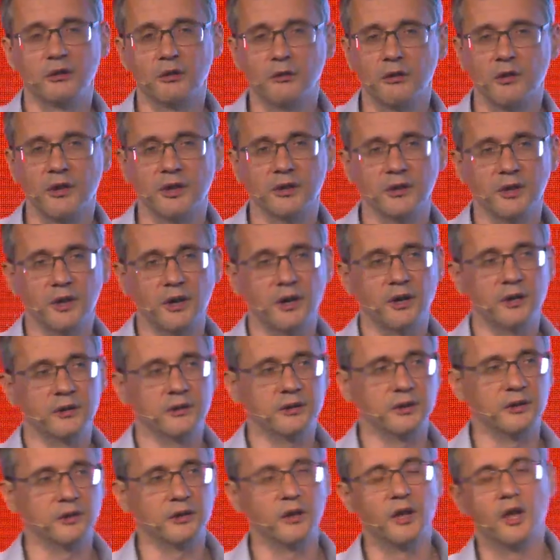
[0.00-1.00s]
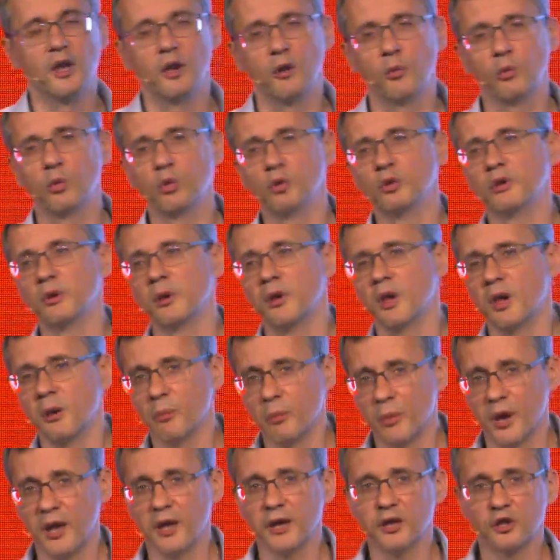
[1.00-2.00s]
on that assets, would
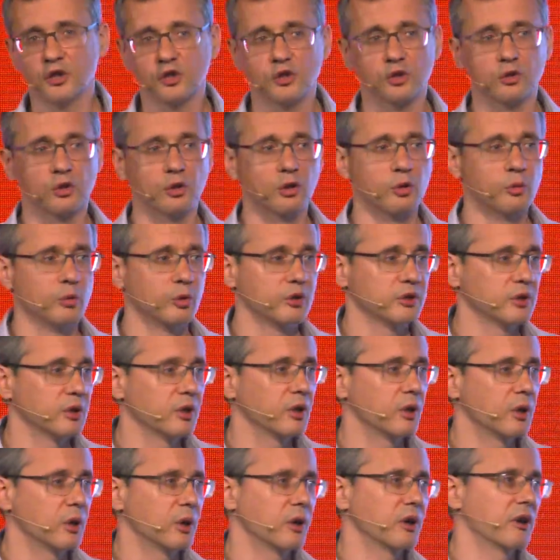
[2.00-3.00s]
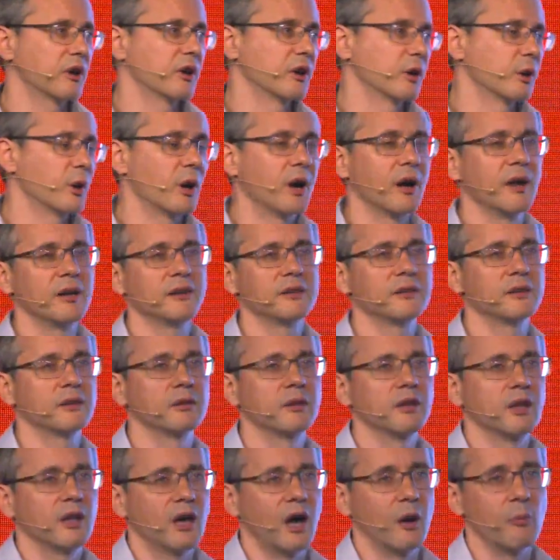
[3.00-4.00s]
make sure what right
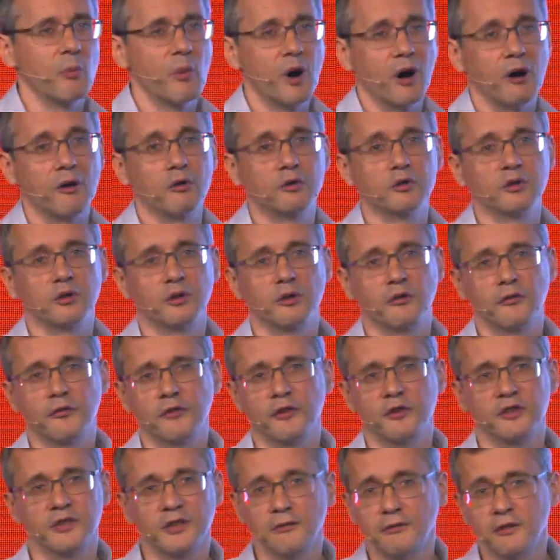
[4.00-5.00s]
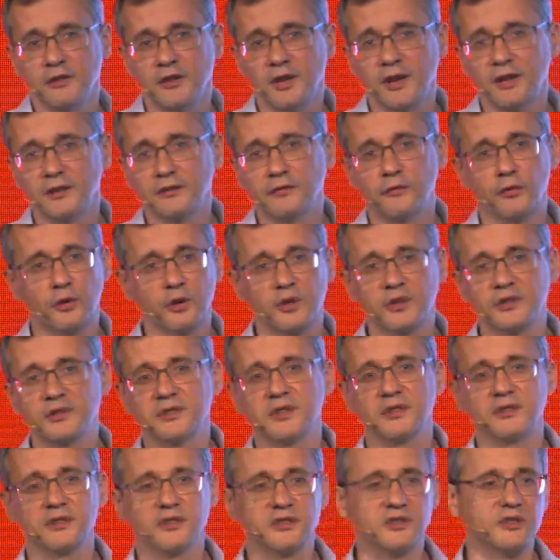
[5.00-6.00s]
amount of dividends, for
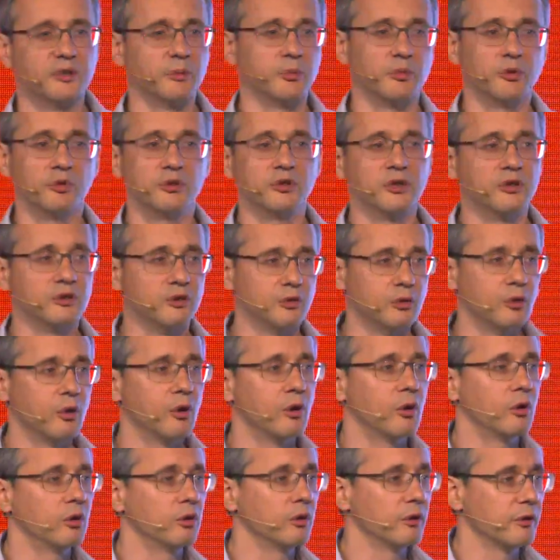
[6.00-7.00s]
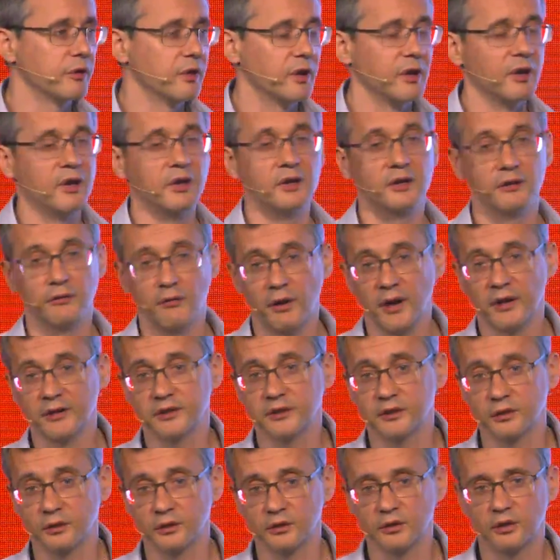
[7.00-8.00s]
instance, distributed to all the
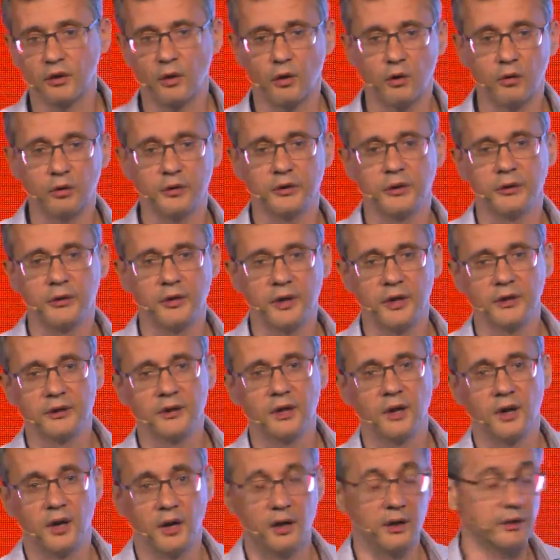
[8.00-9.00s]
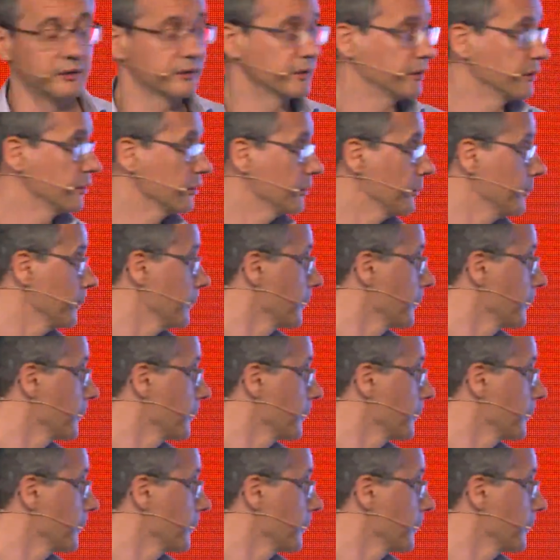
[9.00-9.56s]
investors holding that asset.